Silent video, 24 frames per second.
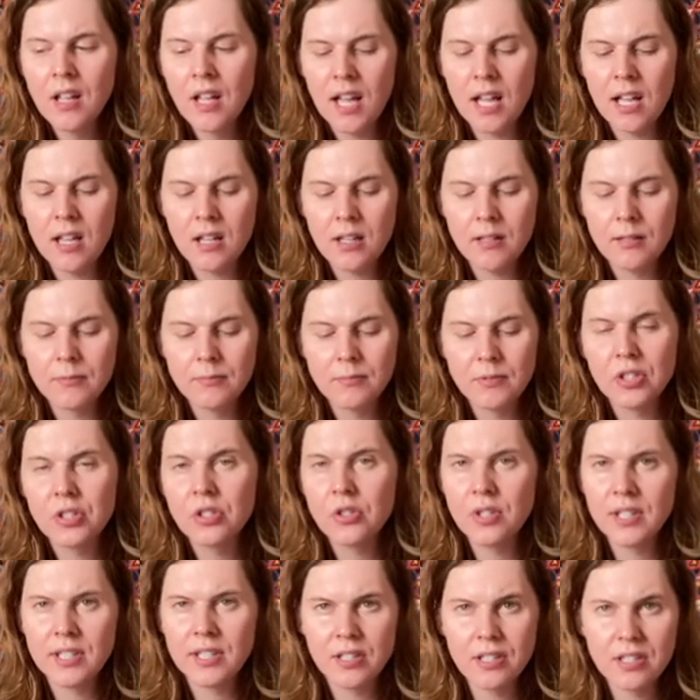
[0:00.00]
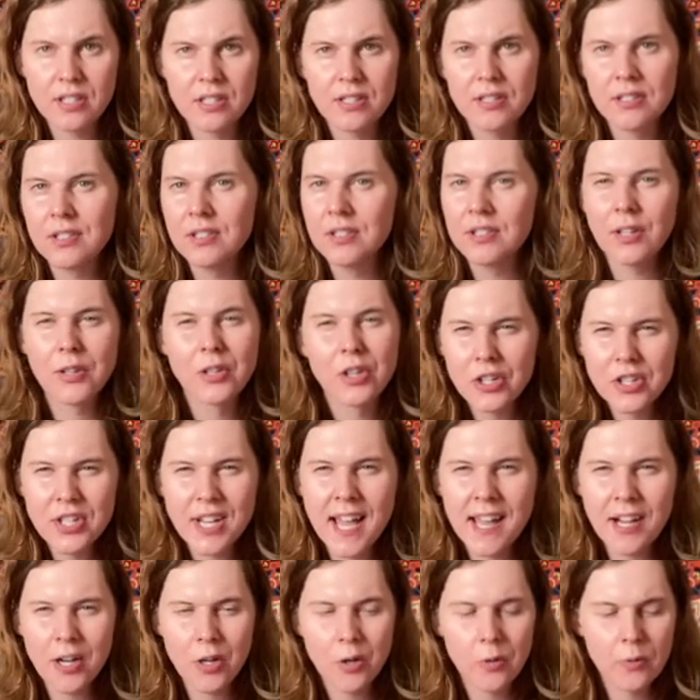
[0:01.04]
your triggers, your
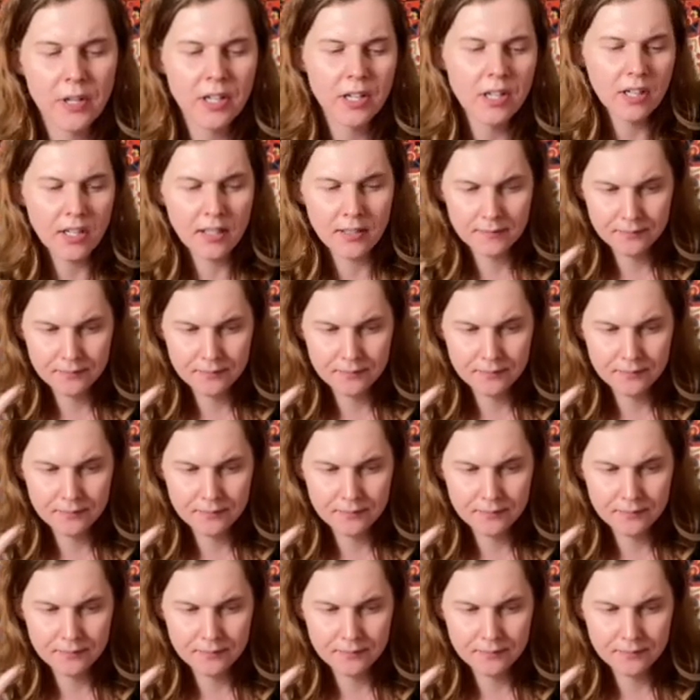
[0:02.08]
shadow work.